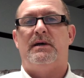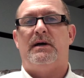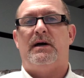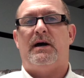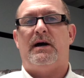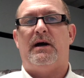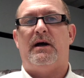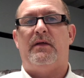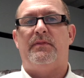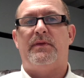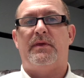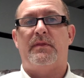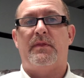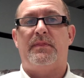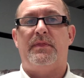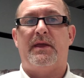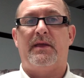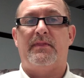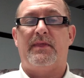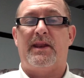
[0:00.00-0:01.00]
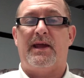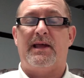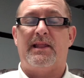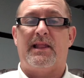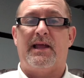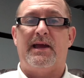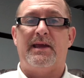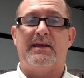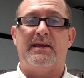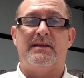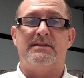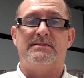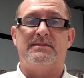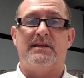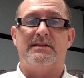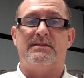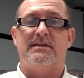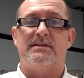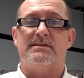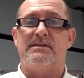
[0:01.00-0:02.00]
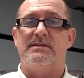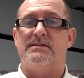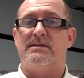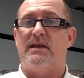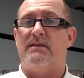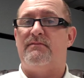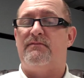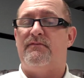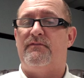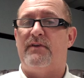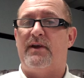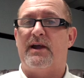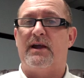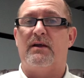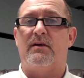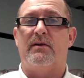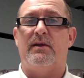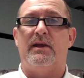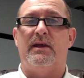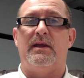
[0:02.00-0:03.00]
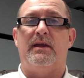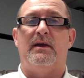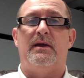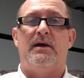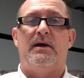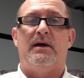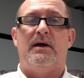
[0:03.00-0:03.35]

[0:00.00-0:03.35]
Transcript: The other thing that I like is that this is a very